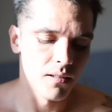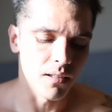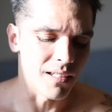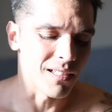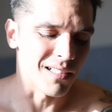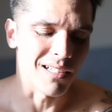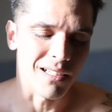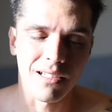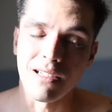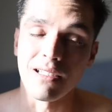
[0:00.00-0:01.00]
Ladies and
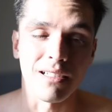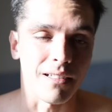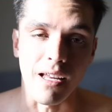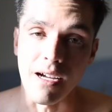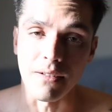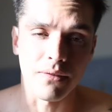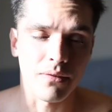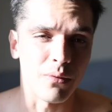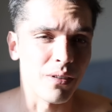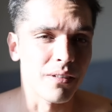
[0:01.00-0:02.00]
gents, this is
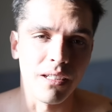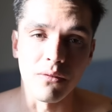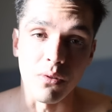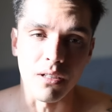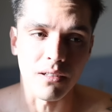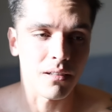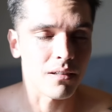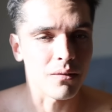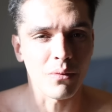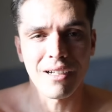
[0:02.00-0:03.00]
life. We only live
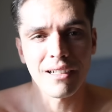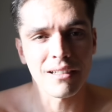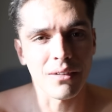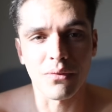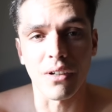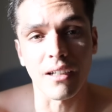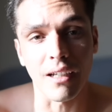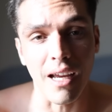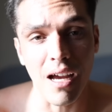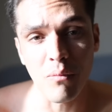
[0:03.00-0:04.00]
once. Why not just
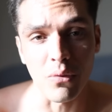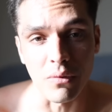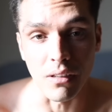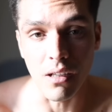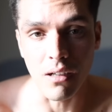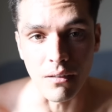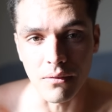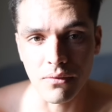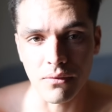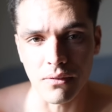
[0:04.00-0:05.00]
fucking gamble with love?
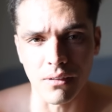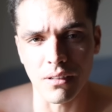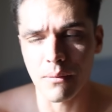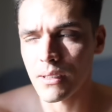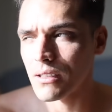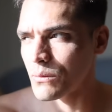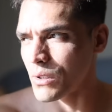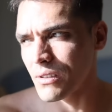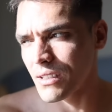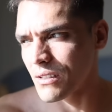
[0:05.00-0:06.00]
You know what I mean?
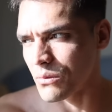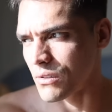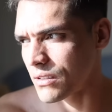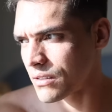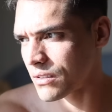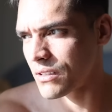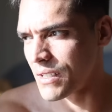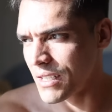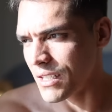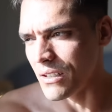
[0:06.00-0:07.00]
We only live once.
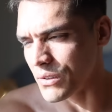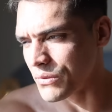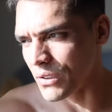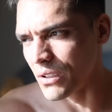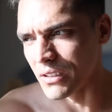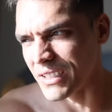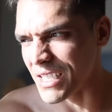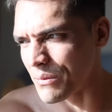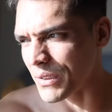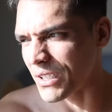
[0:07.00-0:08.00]
If you feel a
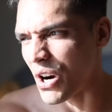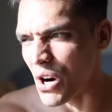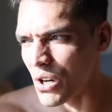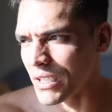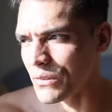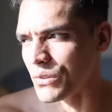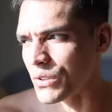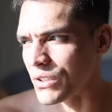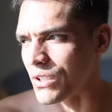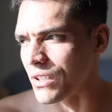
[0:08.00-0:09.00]
deep calling
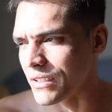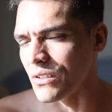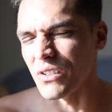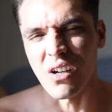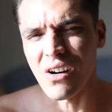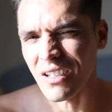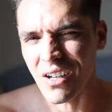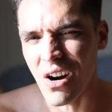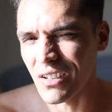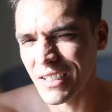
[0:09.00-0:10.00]
for your, you know, your heart
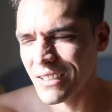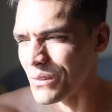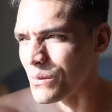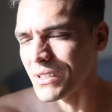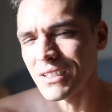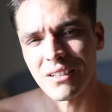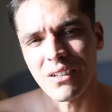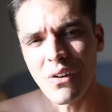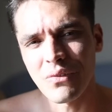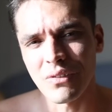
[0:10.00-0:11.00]
calling, just
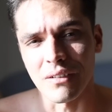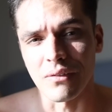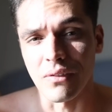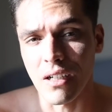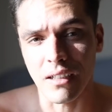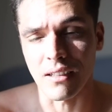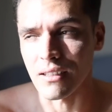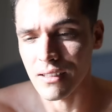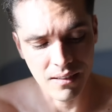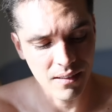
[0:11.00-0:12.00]
go for it. Fuck
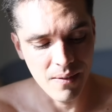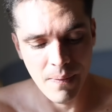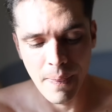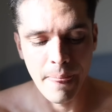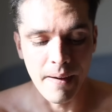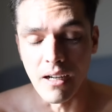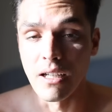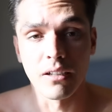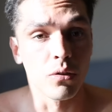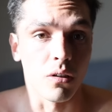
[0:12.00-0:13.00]
it.
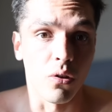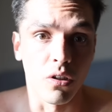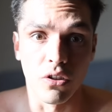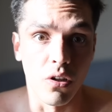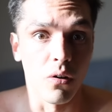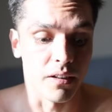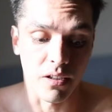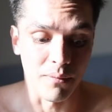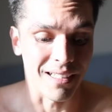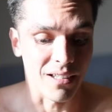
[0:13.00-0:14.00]
Unless you, of course, you know it's
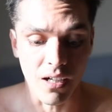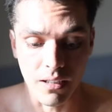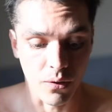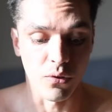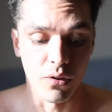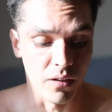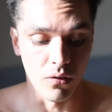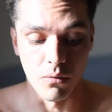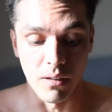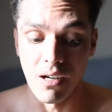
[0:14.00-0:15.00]
something toxic for you and
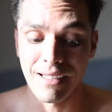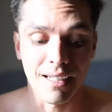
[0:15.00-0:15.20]
you don't belong in